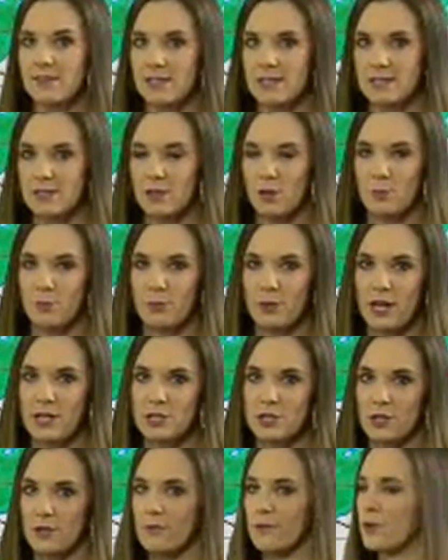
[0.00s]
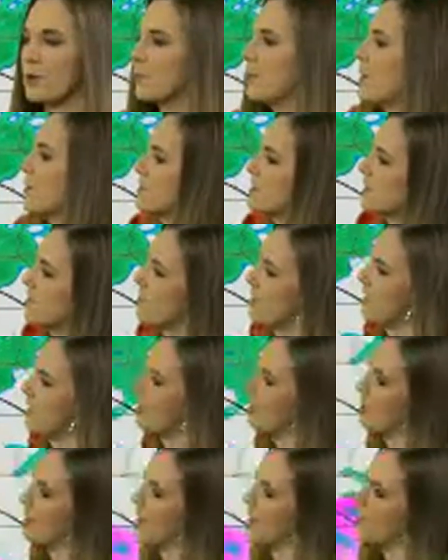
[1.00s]
of this low pressure for most of the
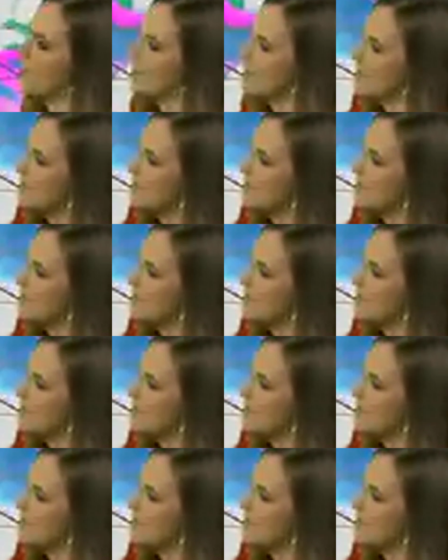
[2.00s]
area,